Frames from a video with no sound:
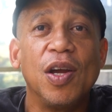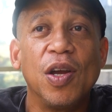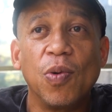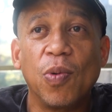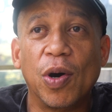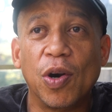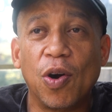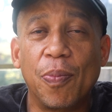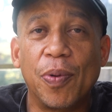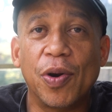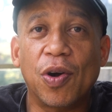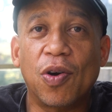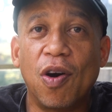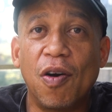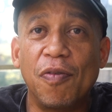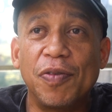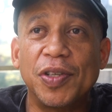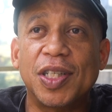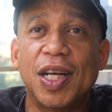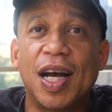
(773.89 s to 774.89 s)
You want to open a
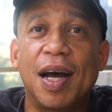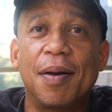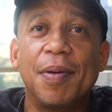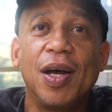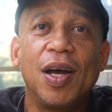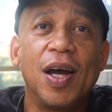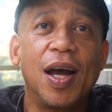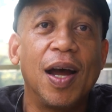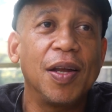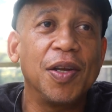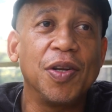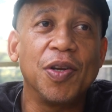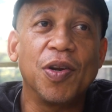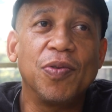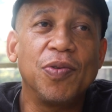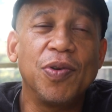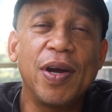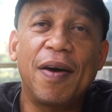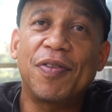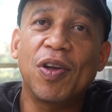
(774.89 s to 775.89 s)
coffee shop,
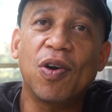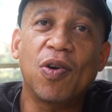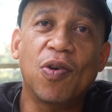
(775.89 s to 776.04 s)
you have to